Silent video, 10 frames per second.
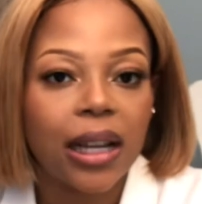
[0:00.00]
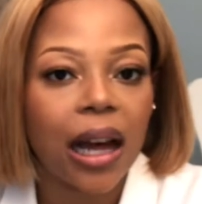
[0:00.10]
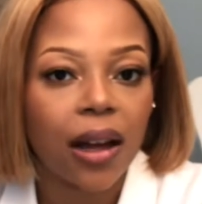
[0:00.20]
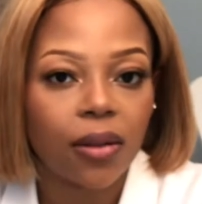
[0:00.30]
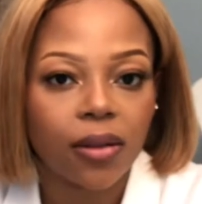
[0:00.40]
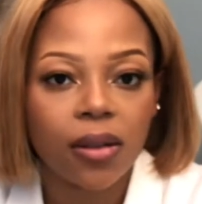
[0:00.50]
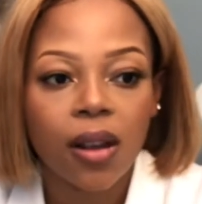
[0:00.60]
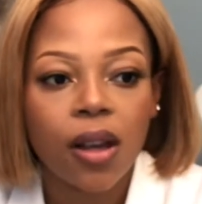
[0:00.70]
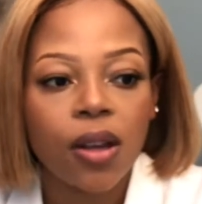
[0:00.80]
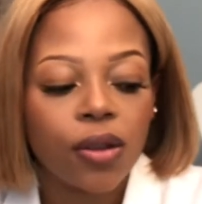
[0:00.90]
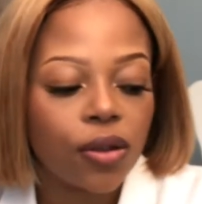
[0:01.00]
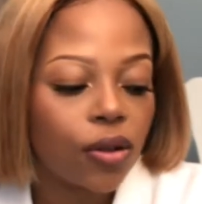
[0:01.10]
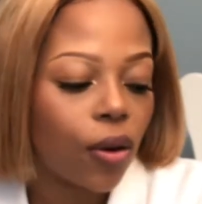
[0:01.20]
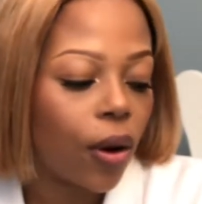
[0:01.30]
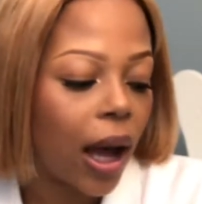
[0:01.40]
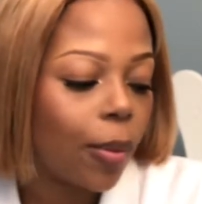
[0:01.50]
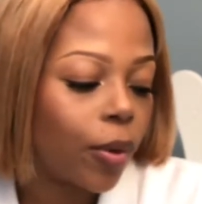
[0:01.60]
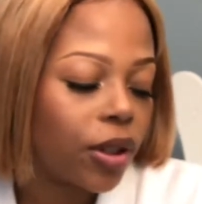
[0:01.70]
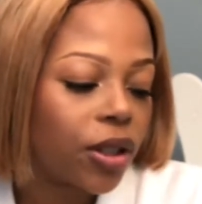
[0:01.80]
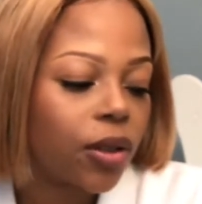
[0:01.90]
towels so i
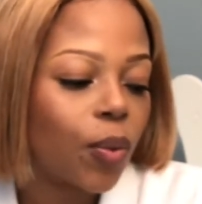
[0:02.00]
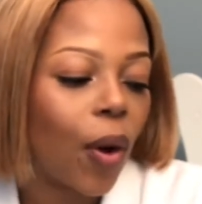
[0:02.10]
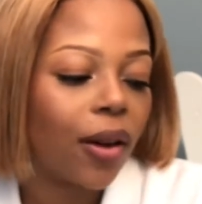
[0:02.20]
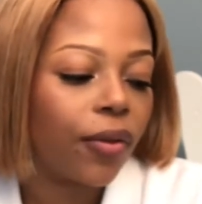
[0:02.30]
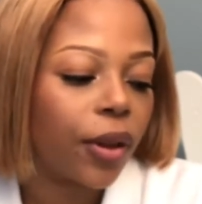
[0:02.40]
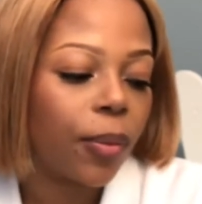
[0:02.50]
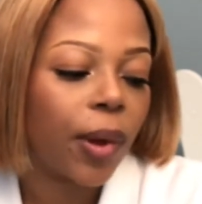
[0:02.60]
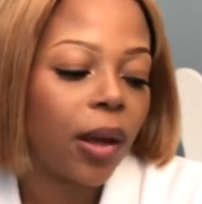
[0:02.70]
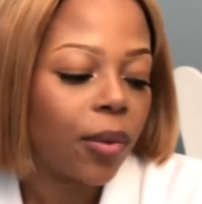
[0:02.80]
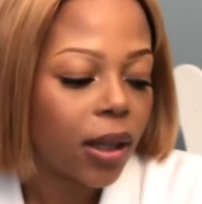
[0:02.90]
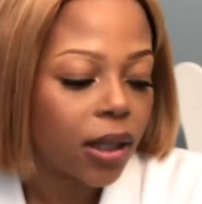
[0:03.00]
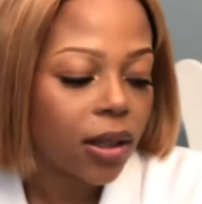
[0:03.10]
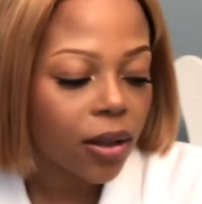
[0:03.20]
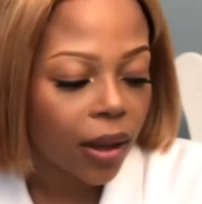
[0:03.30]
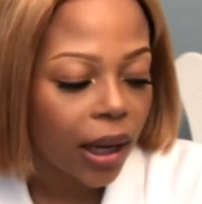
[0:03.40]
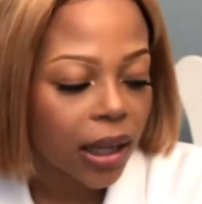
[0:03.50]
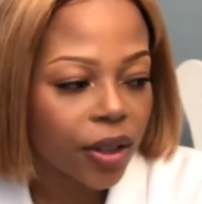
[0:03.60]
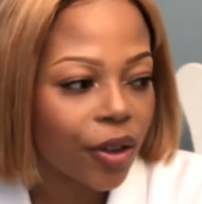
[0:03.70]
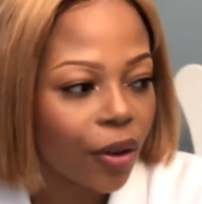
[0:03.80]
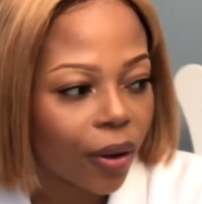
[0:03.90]
bought just one for the baby just so that he has a
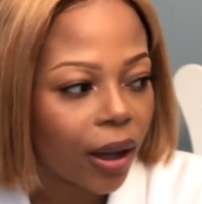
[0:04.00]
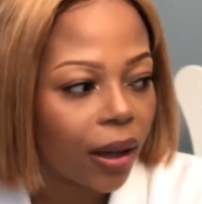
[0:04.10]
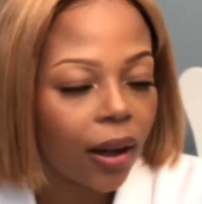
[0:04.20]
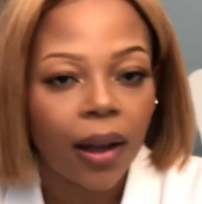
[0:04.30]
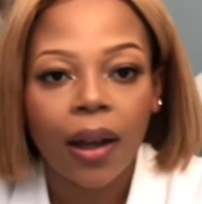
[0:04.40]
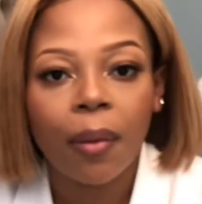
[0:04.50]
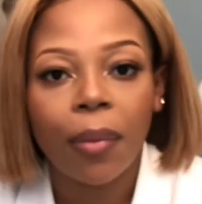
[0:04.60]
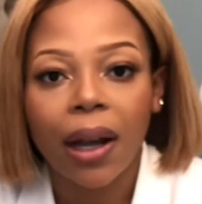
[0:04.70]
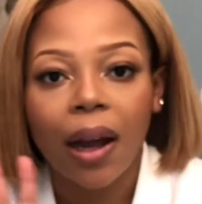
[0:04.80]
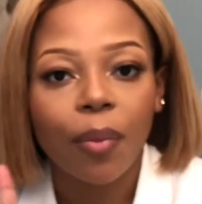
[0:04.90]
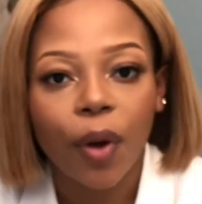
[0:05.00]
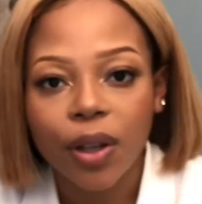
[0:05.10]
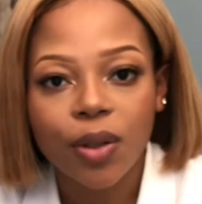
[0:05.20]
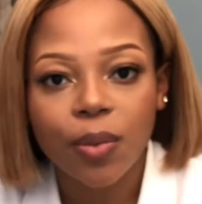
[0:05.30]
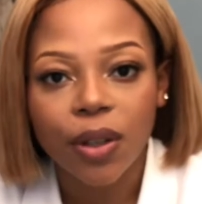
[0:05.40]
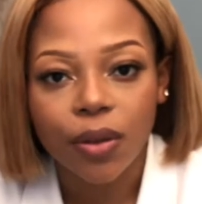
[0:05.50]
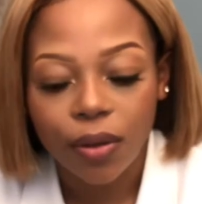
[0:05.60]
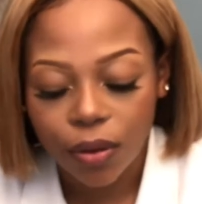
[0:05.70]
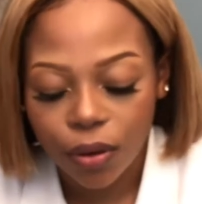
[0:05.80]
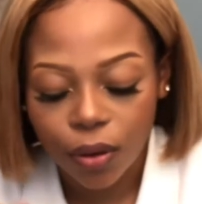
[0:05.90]
new one but i'm going to be
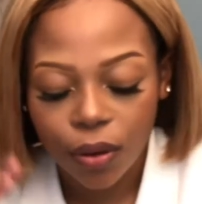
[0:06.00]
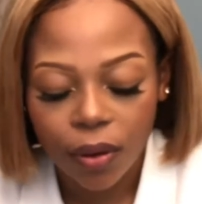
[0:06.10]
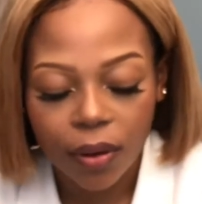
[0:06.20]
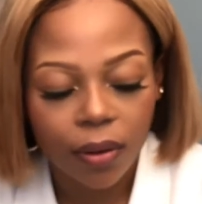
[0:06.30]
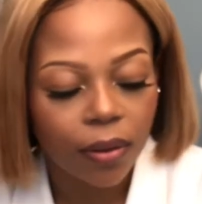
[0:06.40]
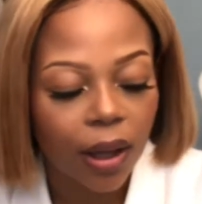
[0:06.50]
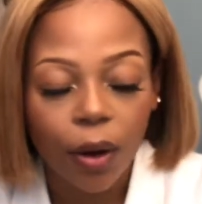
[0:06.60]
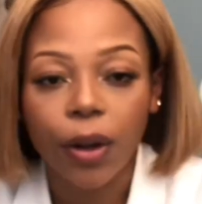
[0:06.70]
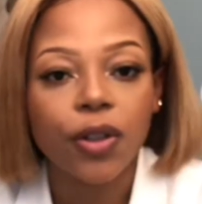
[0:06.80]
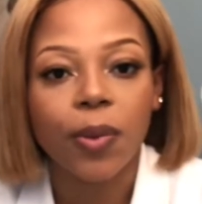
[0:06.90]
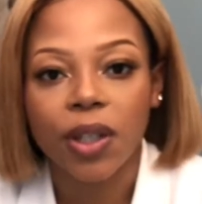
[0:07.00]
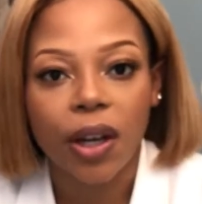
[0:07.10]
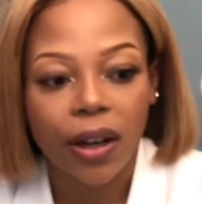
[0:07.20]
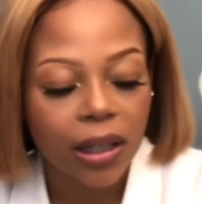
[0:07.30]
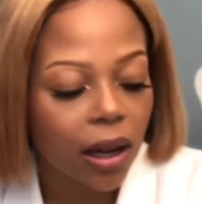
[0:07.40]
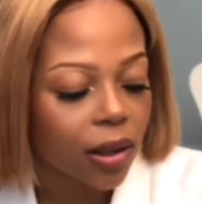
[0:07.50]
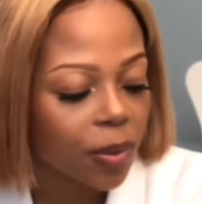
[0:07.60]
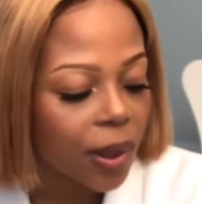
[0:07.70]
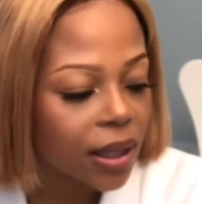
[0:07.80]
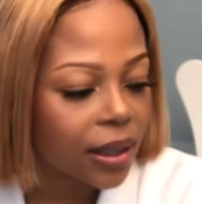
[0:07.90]
they're going to be sharing towels
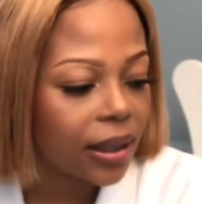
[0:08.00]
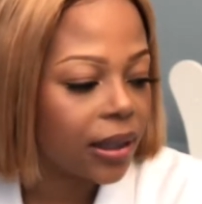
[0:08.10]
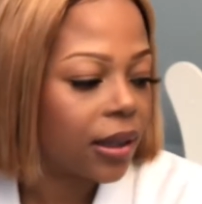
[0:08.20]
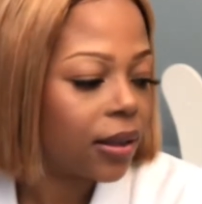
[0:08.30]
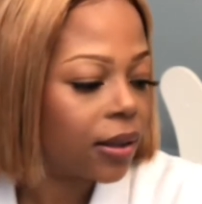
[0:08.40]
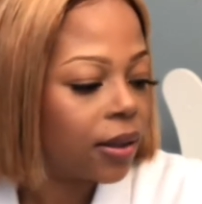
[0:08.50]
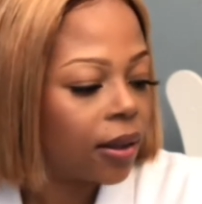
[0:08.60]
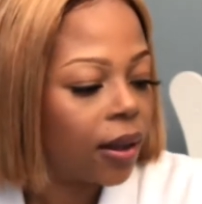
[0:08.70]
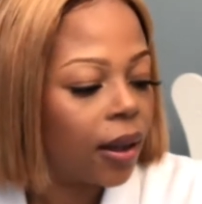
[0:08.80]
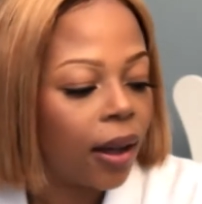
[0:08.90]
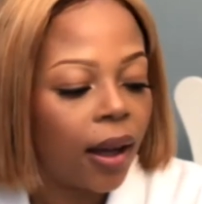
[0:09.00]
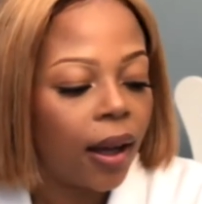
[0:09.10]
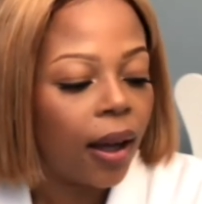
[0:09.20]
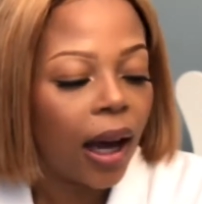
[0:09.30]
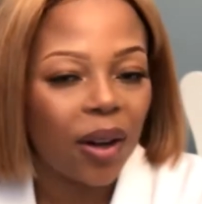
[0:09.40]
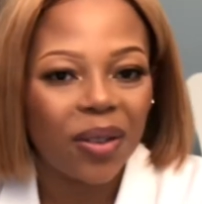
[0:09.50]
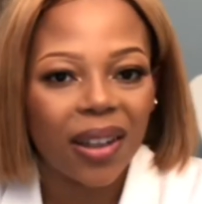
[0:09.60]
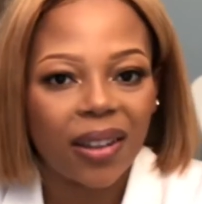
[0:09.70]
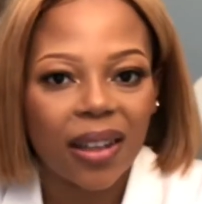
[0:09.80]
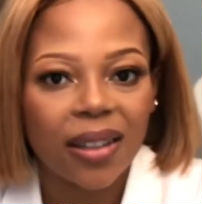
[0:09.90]
basically i don't
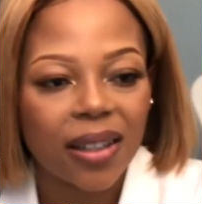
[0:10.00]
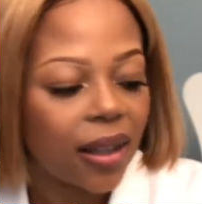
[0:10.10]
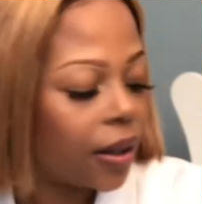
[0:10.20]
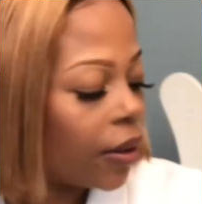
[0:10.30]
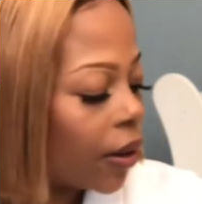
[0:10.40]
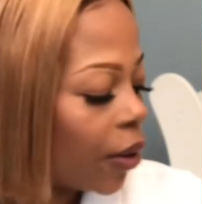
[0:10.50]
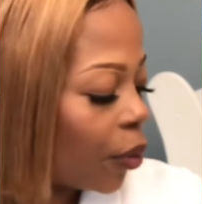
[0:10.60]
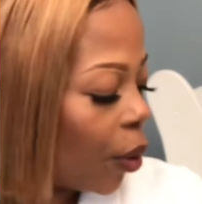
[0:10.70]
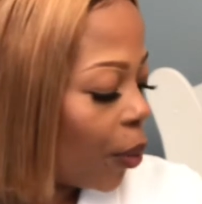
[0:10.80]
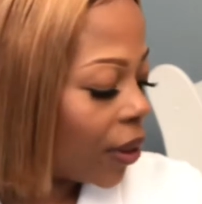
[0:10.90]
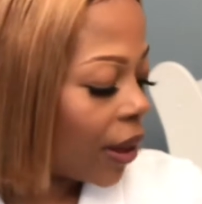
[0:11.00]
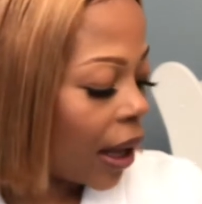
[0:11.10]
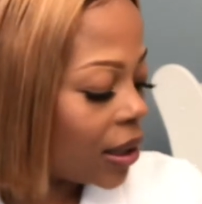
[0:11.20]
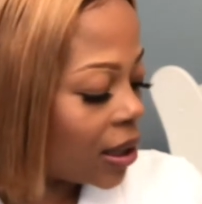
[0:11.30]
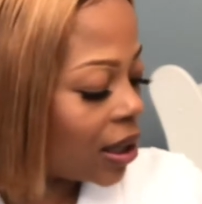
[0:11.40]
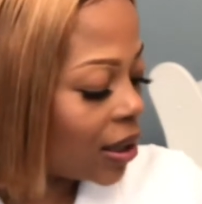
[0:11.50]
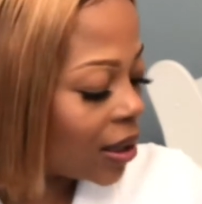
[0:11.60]
think that there's anything wrong with that